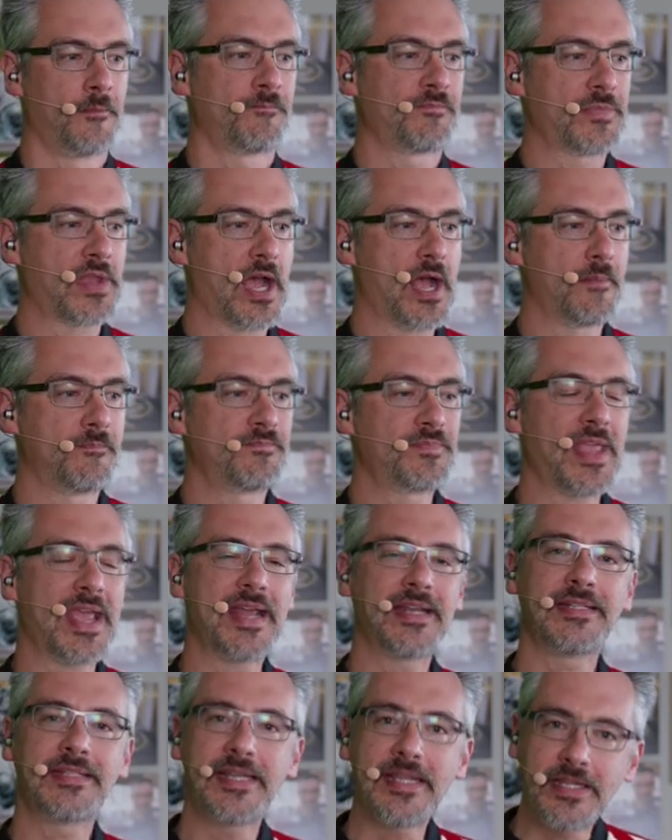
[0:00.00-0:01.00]
Um,
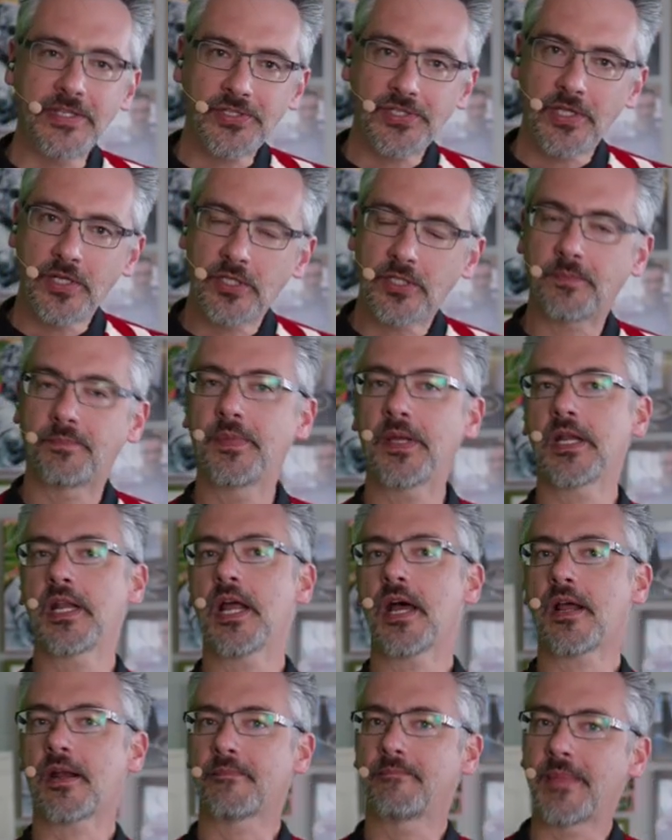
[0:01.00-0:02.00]
and decent, but
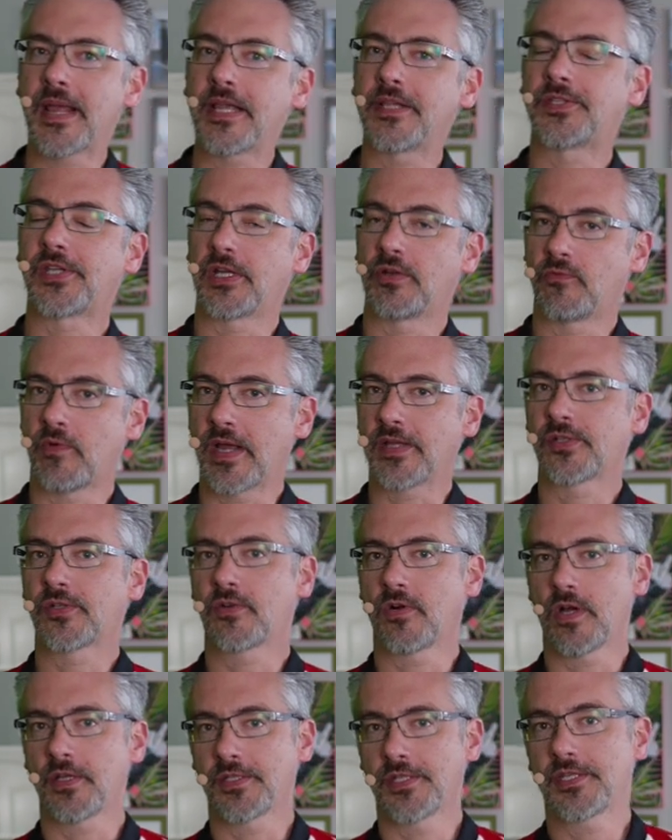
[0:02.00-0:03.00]
not amazing
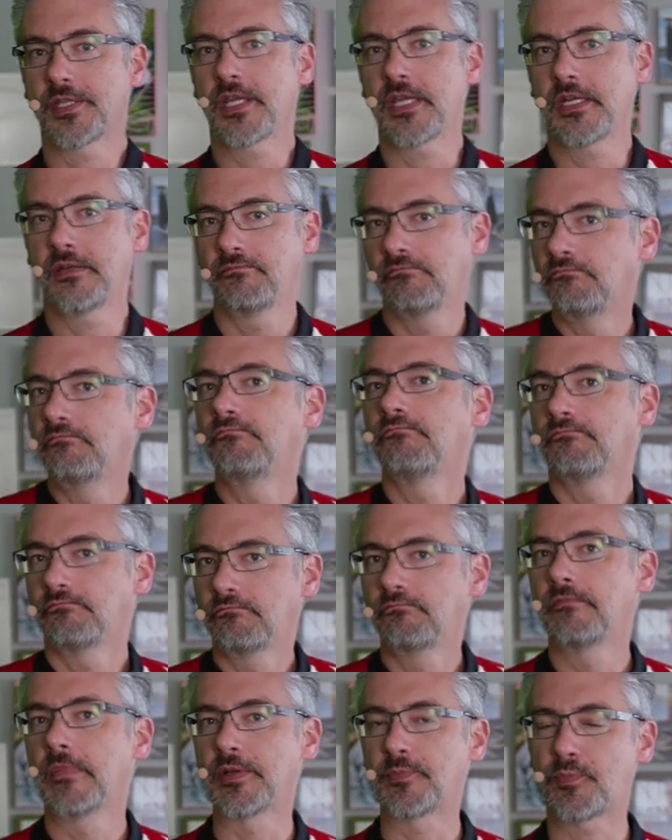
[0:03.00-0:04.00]
restaurant scene
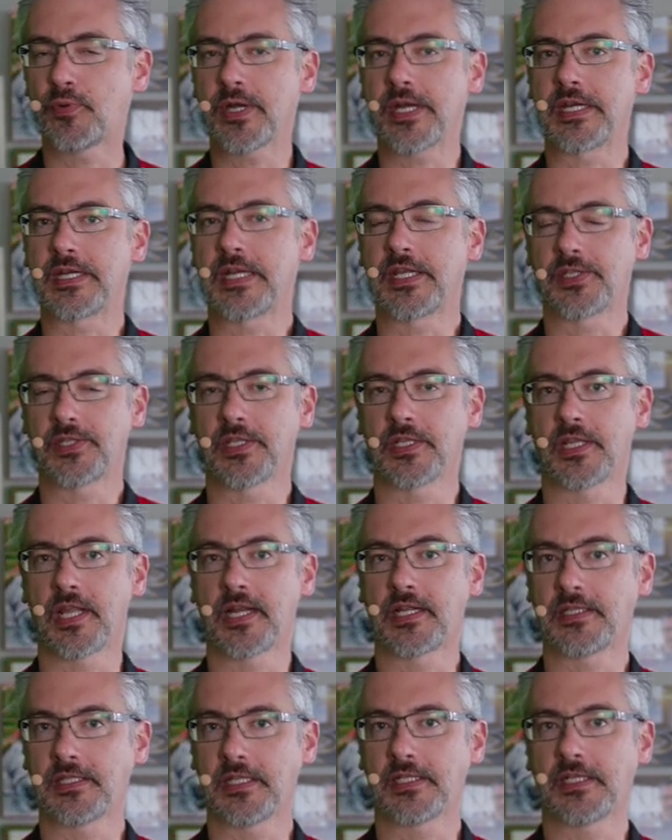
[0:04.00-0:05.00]
pretty decent.
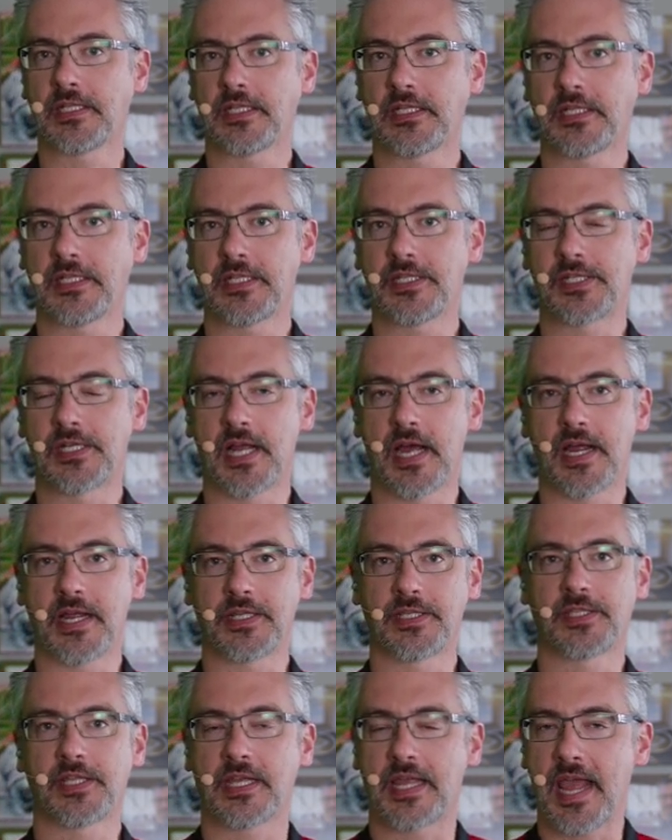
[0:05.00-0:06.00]
Like Little Italy's
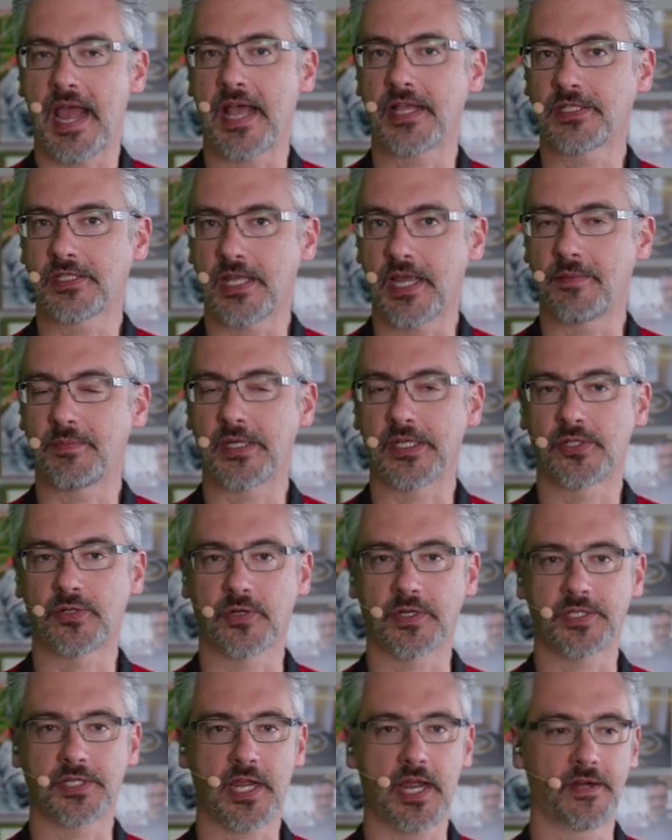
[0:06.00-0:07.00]
nice. The Gaslamp
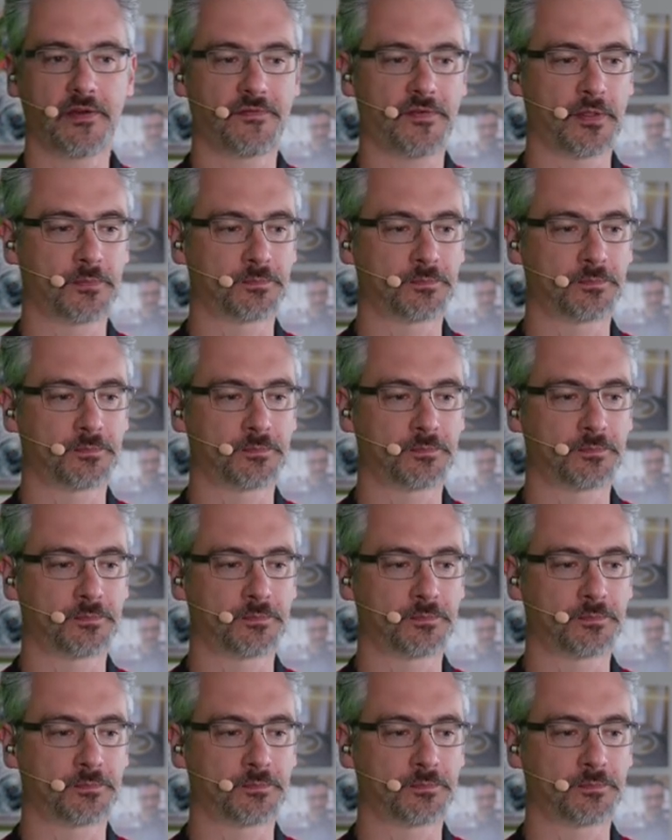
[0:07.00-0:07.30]
district's kind of fun.